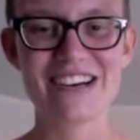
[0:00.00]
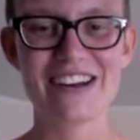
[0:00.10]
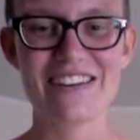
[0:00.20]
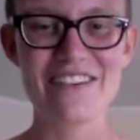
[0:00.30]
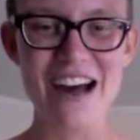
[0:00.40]

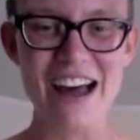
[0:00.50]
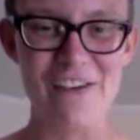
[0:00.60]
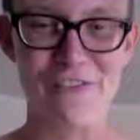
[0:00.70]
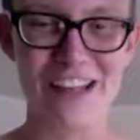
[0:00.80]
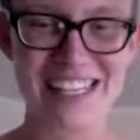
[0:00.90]
don't even know how
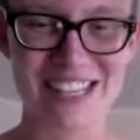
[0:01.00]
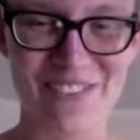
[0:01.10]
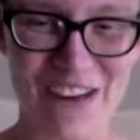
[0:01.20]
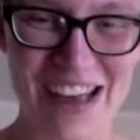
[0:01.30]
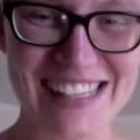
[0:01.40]
to flex the
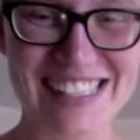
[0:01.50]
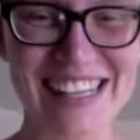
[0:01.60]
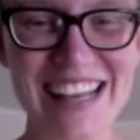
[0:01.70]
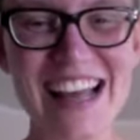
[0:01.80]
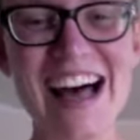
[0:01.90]
pecs.
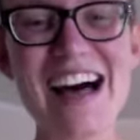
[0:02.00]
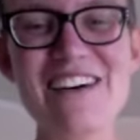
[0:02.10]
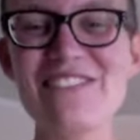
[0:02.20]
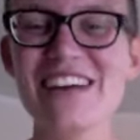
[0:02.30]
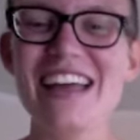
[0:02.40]

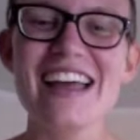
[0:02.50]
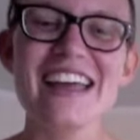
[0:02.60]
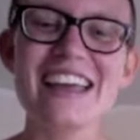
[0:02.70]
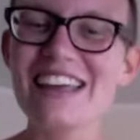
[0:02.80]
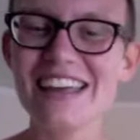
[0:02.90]

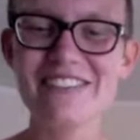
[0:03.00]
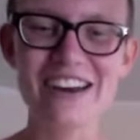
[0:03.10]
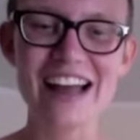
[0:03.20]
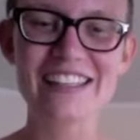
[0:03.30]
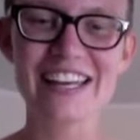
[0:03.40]
In
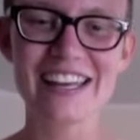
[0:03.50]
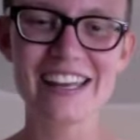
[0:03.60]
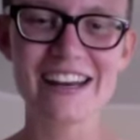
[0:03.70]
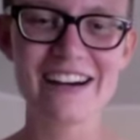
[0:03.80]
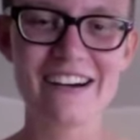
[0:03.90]
reality, like
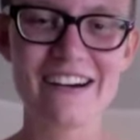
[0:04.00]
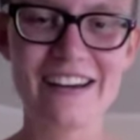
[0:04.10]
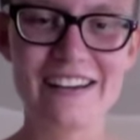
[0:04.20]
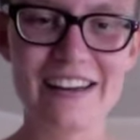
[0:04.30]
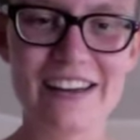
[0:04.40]
here
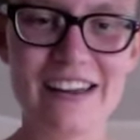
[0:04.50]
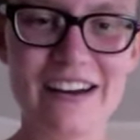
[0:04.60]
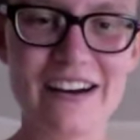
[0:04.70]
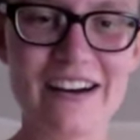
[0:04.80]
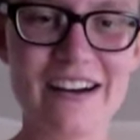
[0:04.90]
and like
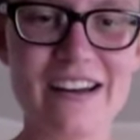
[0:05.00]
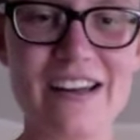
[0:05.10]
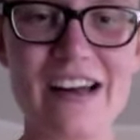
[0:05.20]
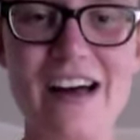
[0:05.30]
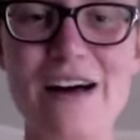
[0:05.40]
here.
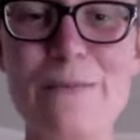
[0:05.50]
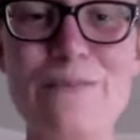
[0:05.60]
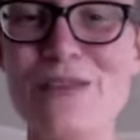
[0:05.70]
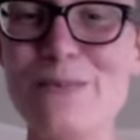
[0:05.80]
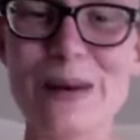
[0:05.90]

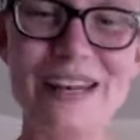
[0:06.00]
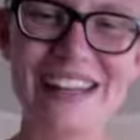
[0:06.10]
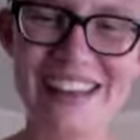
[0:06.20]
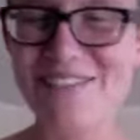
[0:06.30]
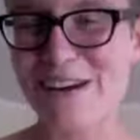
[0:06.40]
But
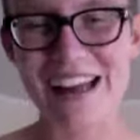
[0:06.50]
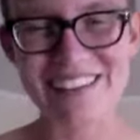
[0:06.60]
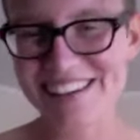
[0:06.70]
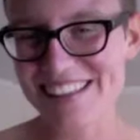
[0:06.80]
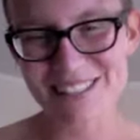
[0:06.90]
in
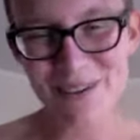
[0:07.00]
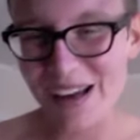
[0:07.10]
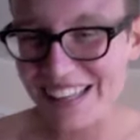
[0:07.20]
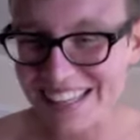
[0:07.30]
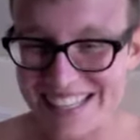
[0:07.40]
reality, that's
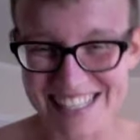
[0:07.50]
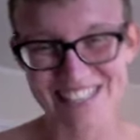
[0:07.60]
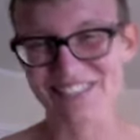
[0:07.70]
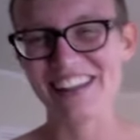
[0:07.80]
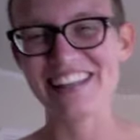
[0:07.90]
probably just
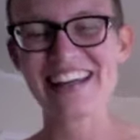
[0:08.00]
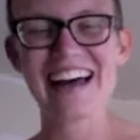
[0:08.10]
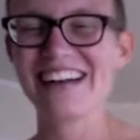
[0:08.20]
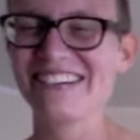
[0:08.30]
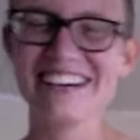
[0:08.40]
swelling.
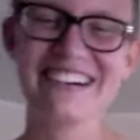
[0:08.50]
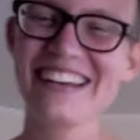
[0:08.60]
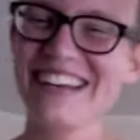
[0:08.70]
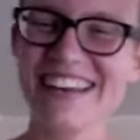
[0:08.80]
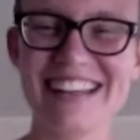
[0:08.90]
I don't know.
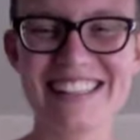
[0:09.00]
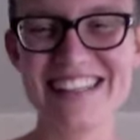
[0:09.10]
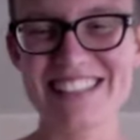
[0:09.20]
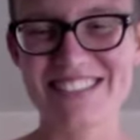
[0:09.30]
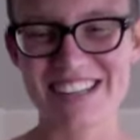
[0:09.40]

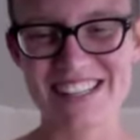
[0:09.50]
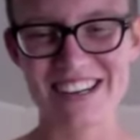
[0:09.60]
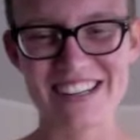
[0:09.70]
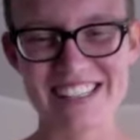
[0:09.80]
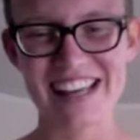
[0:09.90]
It's
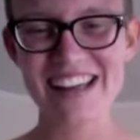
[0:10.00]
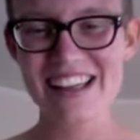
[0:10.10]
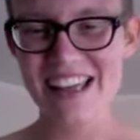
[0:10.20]
hard to say.